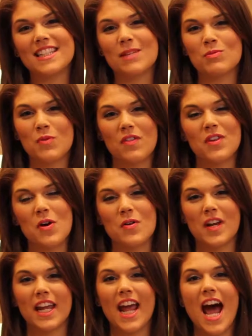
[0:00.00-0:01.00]
Tips with
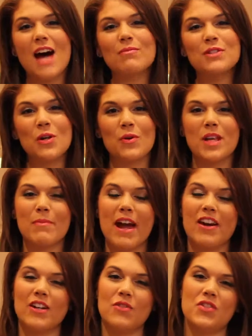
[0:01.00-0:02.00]
Toni. I'm Toni
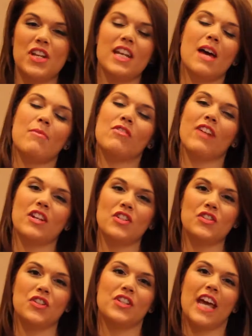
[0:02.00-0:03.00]
Marinucci and I'm a
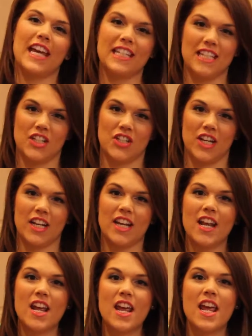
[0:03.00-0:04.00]
registered dietitian.
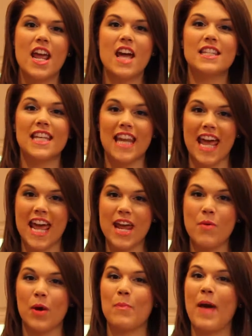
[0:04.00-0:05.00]
Today
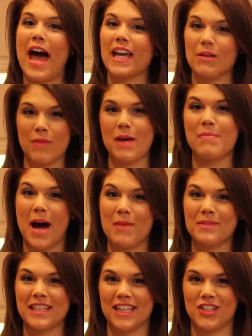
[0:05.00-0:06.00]
we're back in my
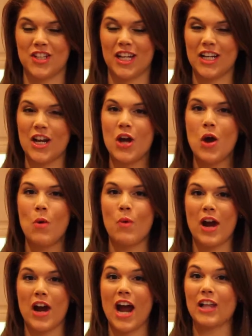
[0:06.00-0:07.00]
mom's kitchen
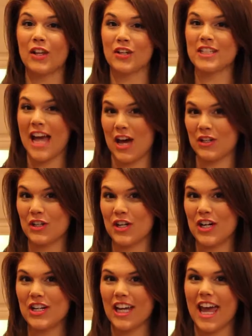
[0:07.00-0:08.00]
where I learned how to
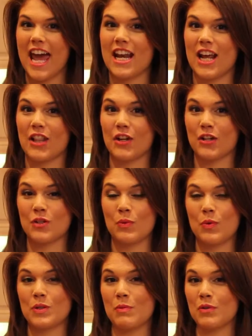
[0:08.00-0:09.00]
cook and I learned
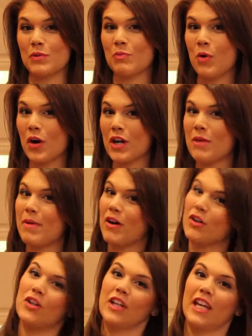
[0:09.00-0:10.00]
what's most important
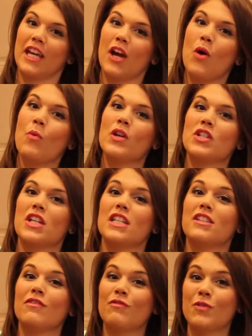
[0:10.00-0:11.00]
about cooking, which
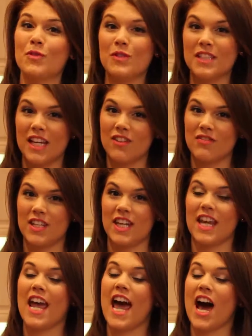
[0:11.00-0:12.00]
is food
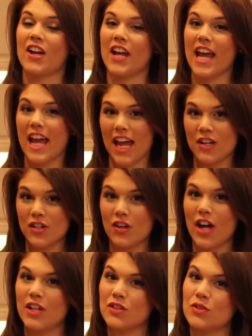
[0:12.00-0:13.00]
safety, how to
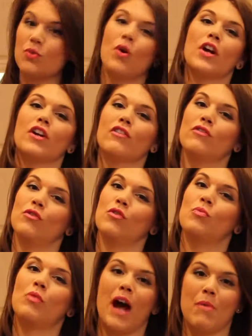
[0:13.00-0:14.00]
handle and store your
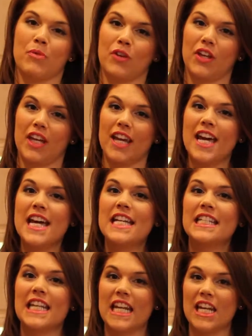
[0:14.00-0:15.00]
food properly.
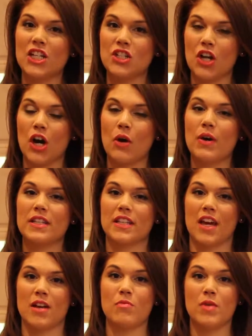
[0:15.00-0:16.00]
Today's show is
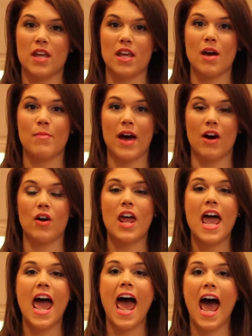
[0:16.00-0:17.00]
going to be about
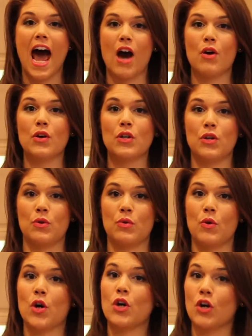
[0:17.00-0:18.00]
how
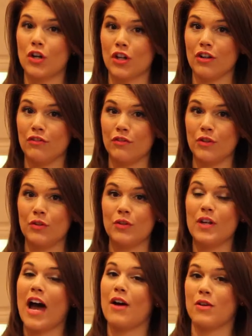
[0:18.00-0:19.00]
you cook your
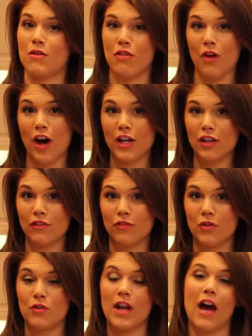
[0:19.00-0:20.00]
food, how you thaw your
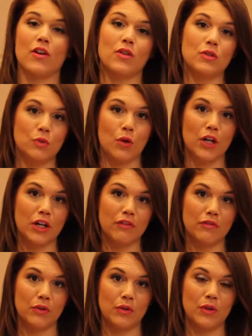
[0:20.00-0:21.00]
food, how you store your
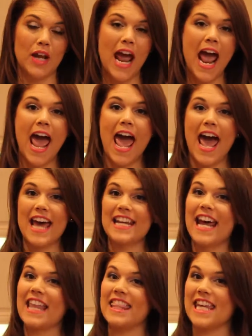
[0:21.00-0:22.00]
food, and
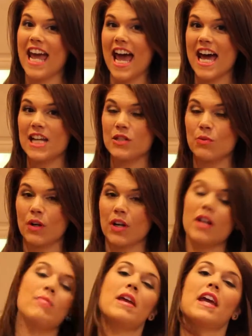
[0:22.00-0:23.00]
at the end we're
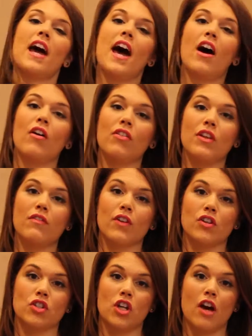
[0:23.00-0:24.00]
going to make a healthy
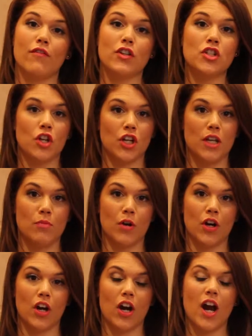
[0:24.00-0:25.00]
version of a turkey
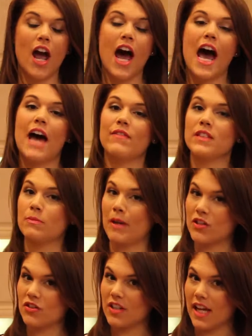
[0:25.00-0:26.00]
burger. I have a
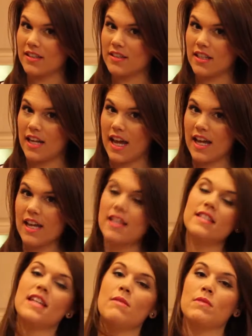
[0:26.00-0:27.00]
special guest today.
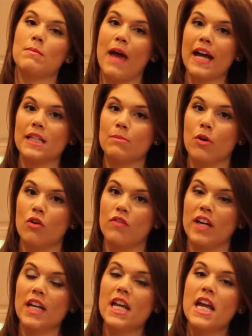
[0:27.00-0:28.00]
His name's Max
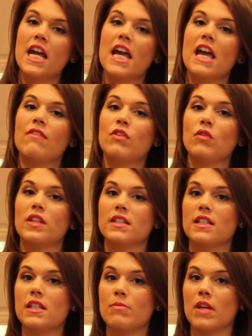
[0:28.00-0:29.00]
Bovin. If you
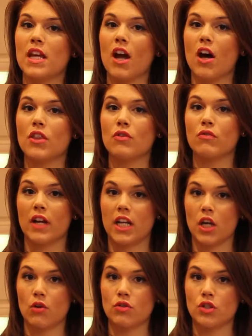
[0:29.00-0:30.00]
listen to me on the
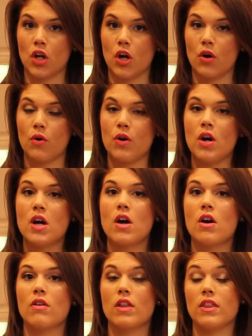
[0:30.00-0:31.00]
radio show,
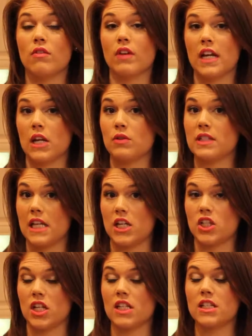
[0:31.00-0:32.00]
in the radio
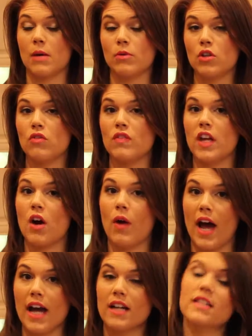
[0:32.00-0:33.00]
station
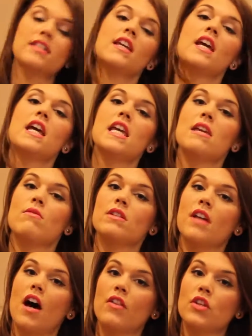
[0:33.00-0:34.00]
WVOX, he was
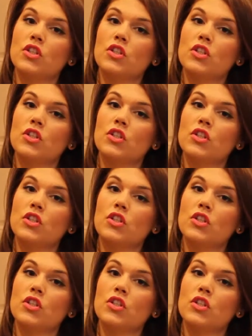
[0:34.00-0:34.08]
on the